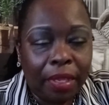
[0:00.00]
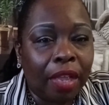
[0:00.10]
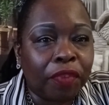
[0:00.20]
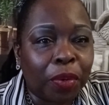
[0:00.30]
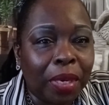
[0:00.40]

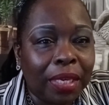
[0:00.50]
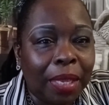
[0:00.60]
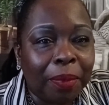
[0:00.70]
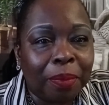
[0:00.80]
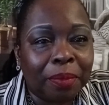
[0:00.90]
Have a great
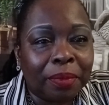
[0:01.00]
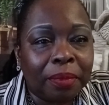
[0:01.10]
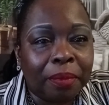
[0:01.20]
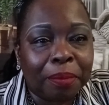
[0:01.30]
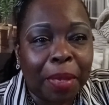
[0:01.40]
day.
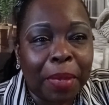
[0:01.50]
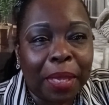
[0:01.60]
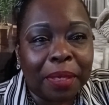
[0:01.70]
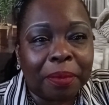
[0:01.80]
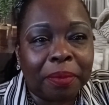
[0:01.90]
Bye
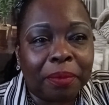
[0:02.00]
bye.